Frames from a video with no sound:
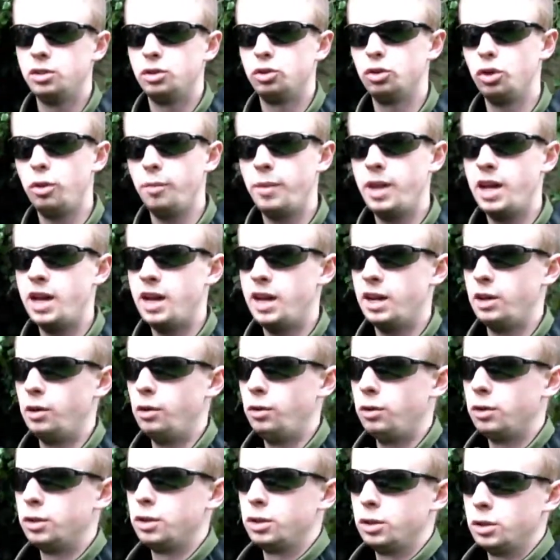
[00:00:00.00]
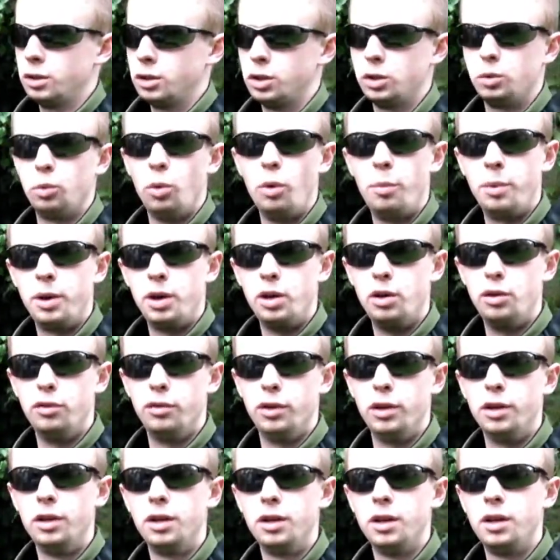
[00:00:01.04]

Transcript: drop that out, swap it over.